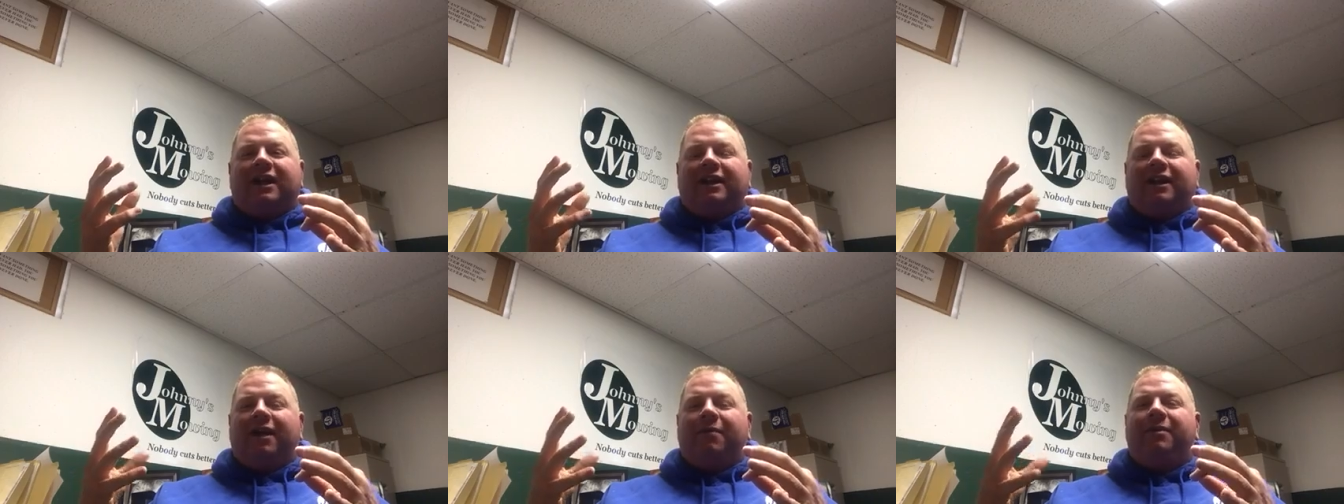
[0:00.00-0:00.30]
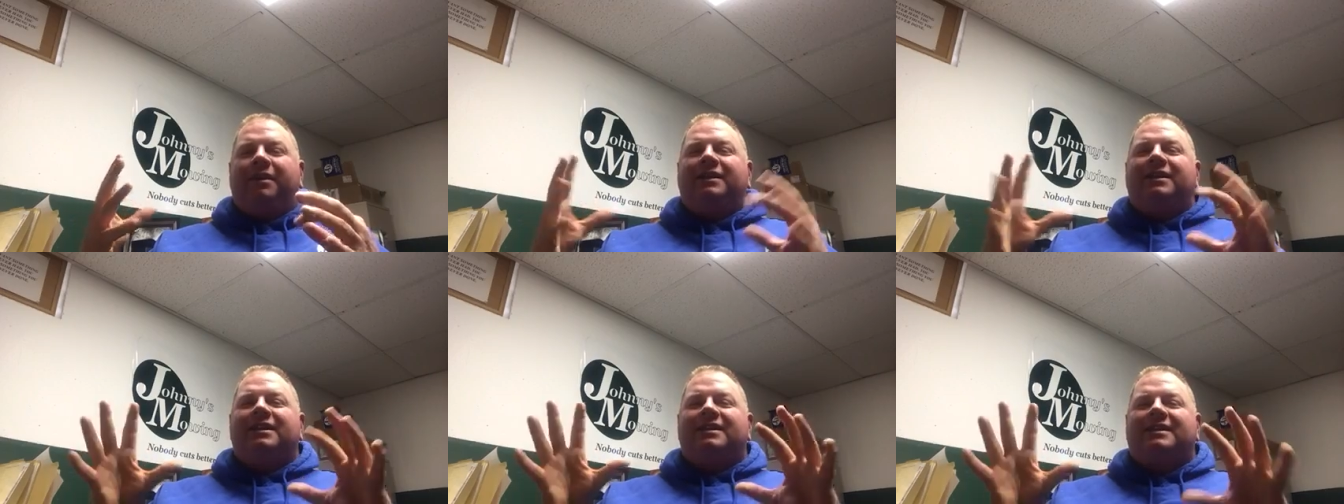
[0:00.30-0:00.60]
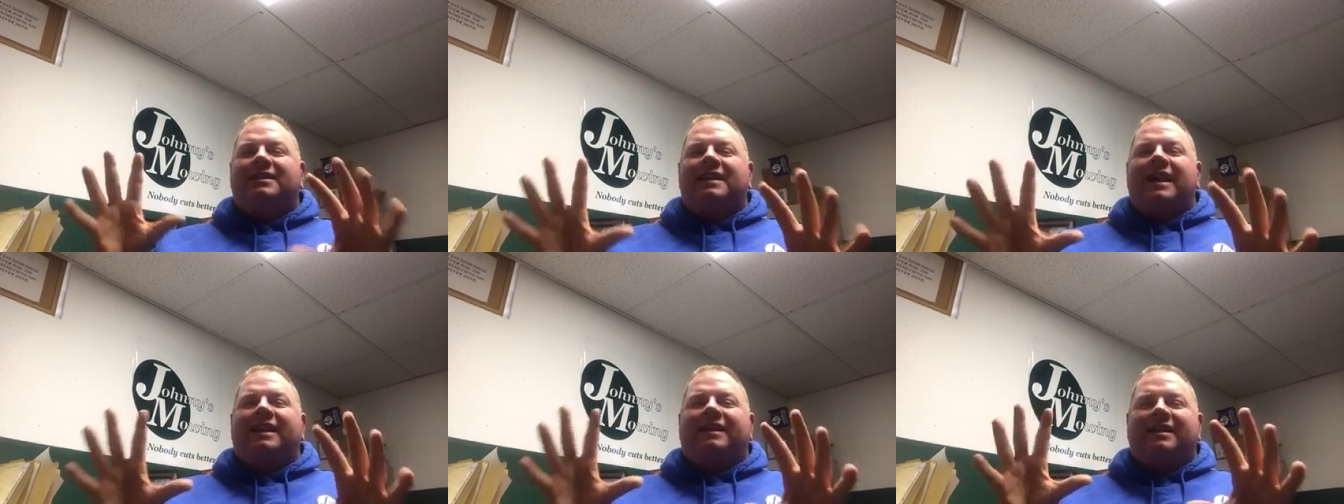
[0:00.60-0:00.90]
And let me
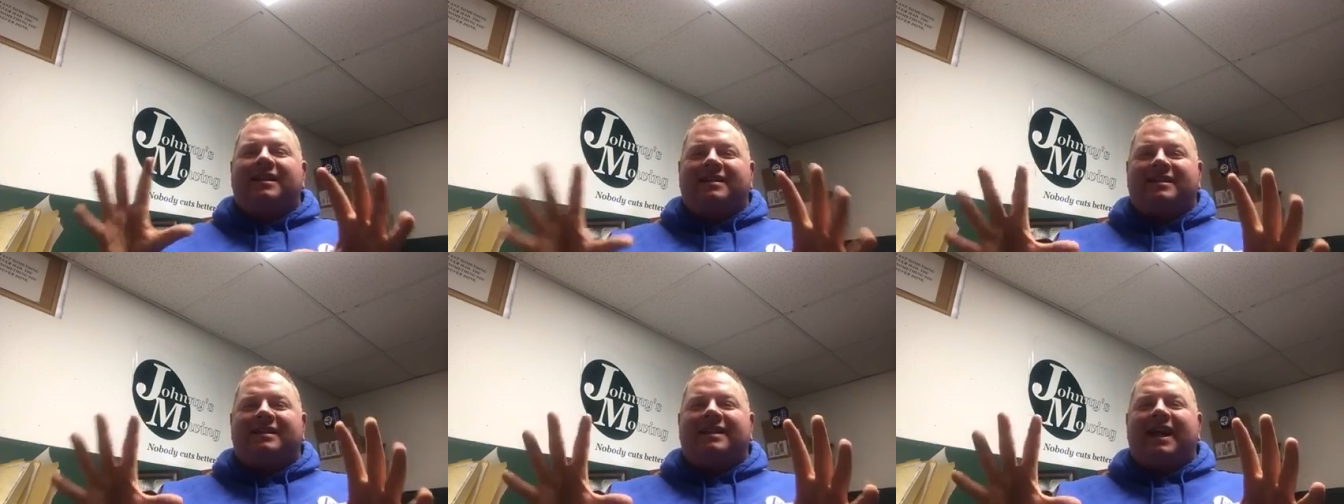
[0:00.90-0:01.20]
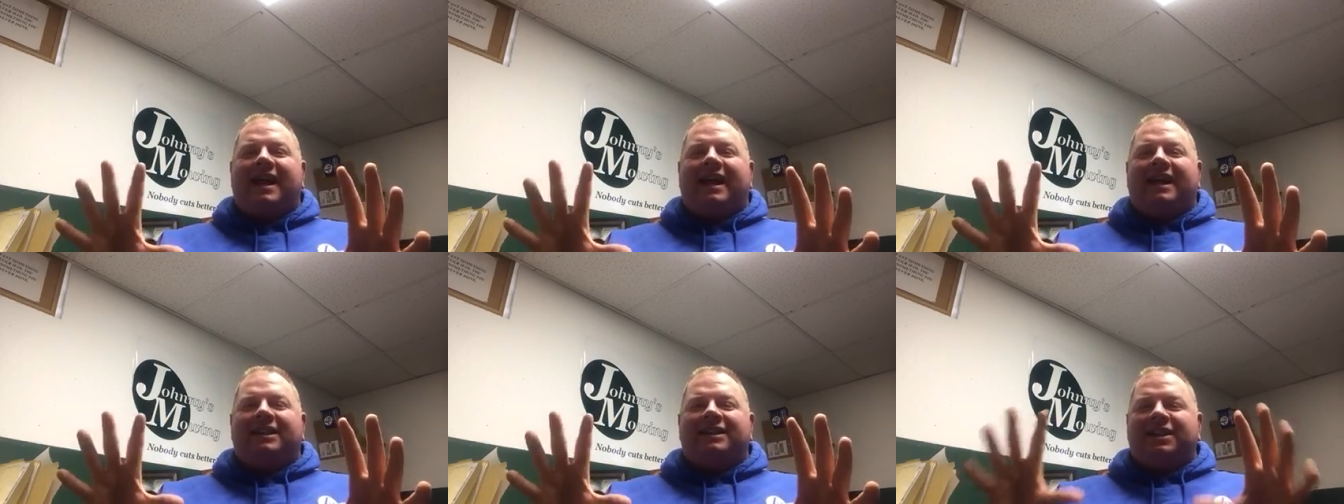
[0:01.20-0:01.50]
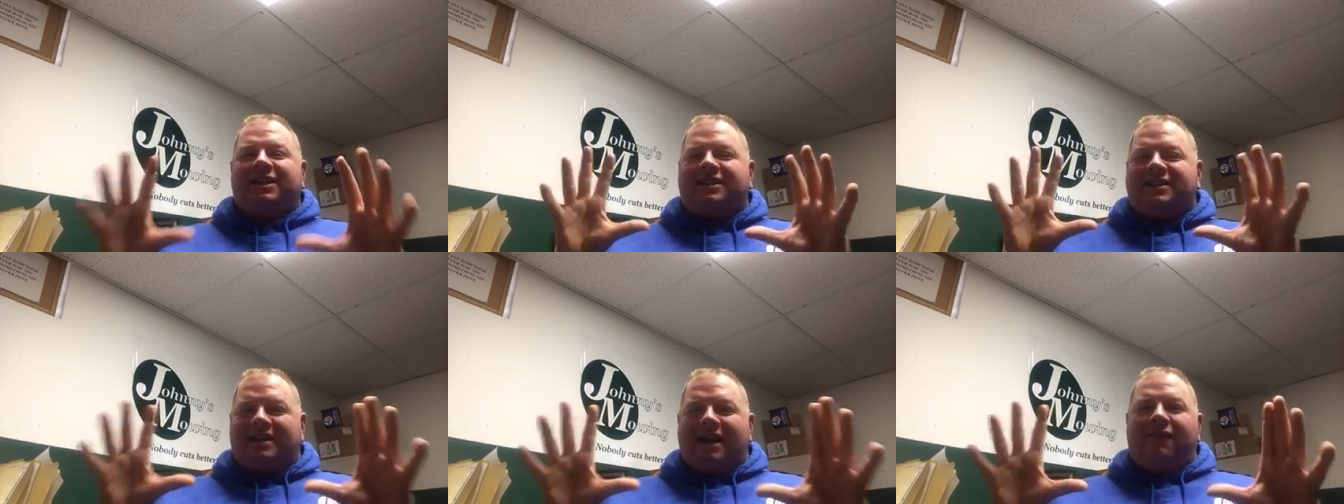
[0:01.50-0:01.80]
just set the stage.
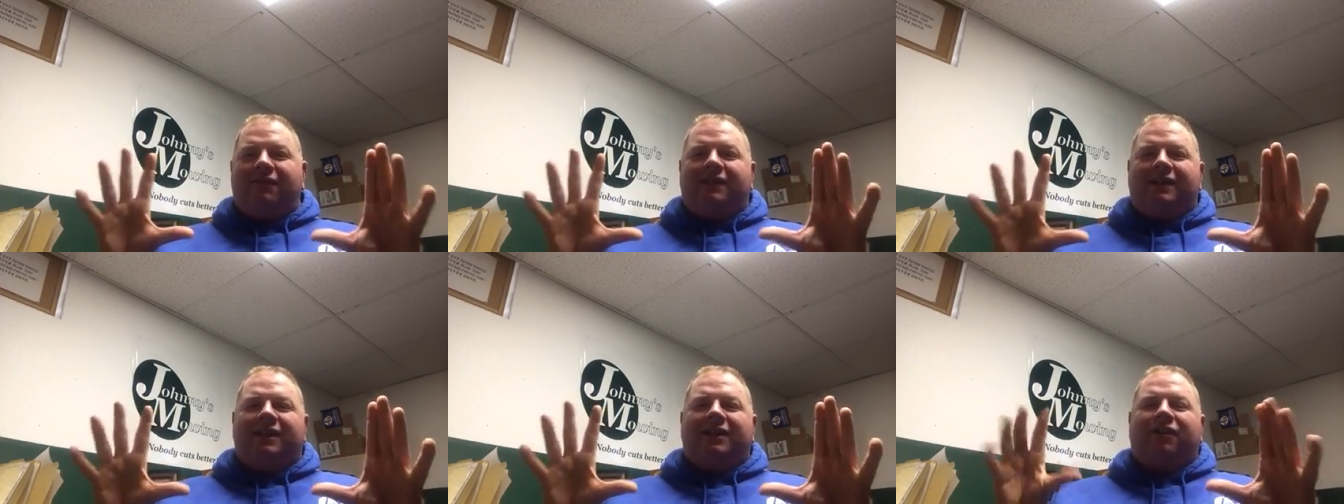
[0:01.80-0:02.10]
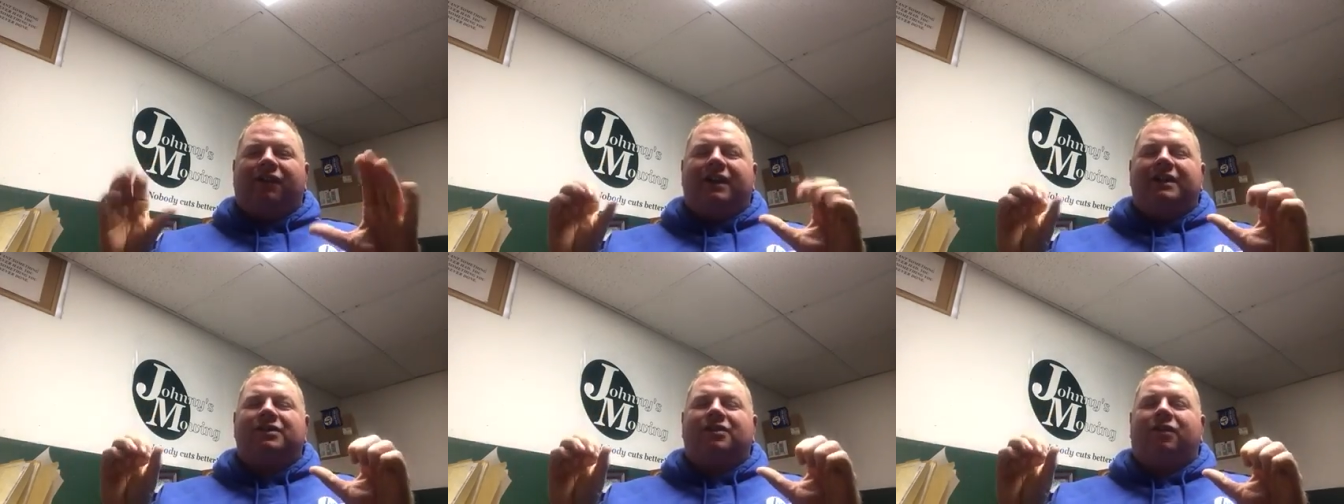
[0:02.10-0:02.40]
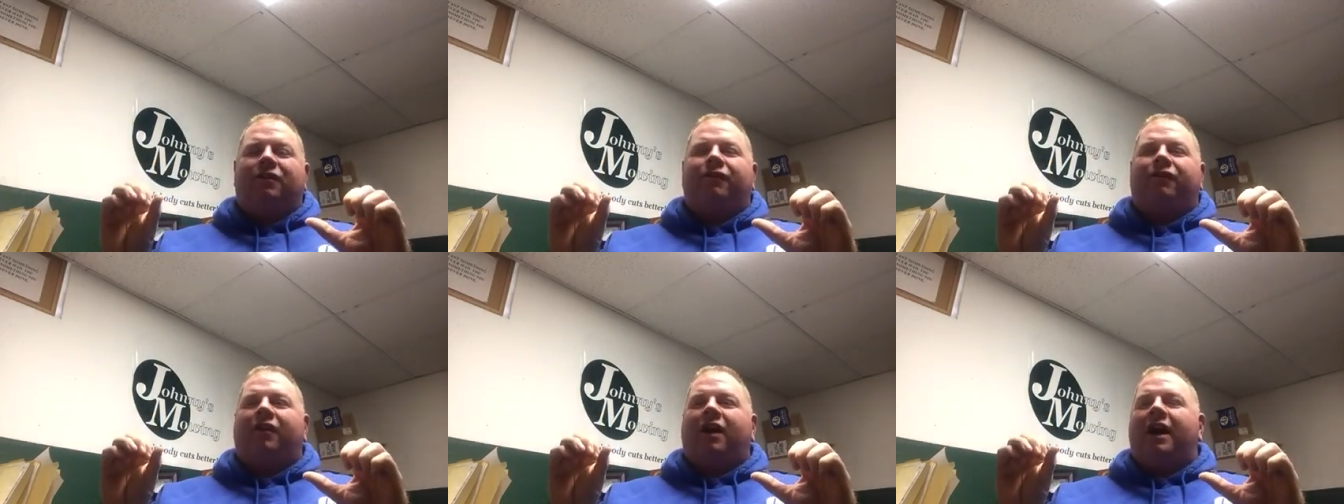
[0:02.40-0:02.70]
It's 70 degrees
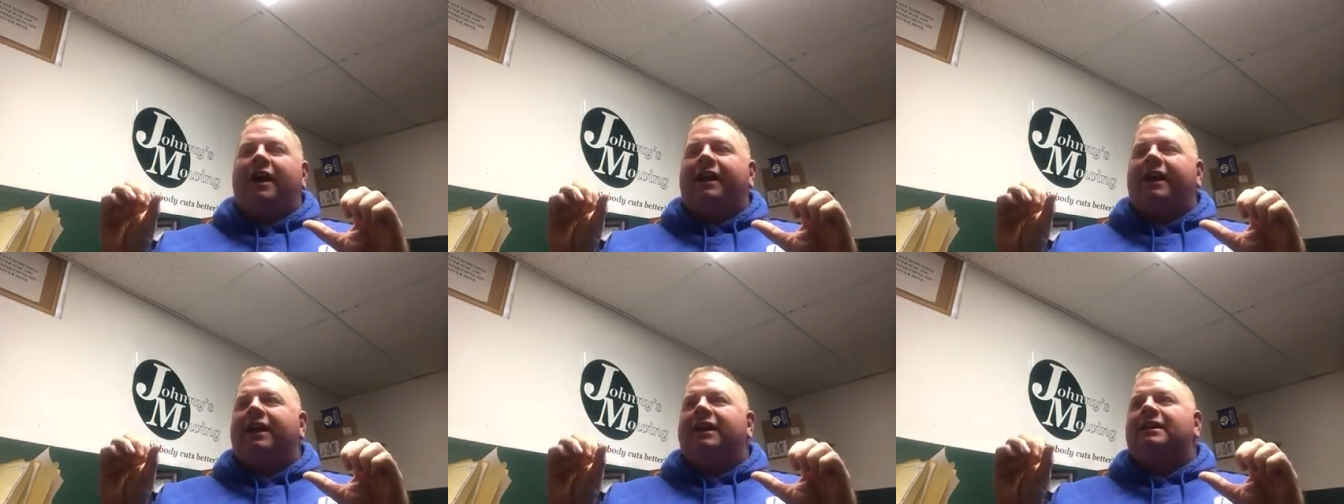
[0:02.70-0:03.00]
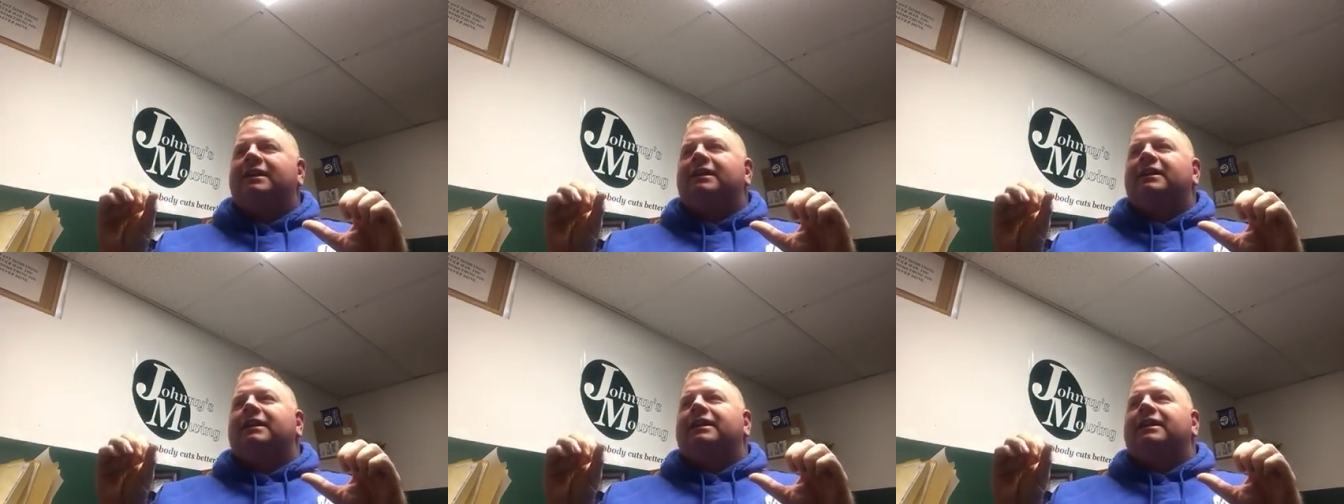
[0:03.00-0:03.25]
on Friday.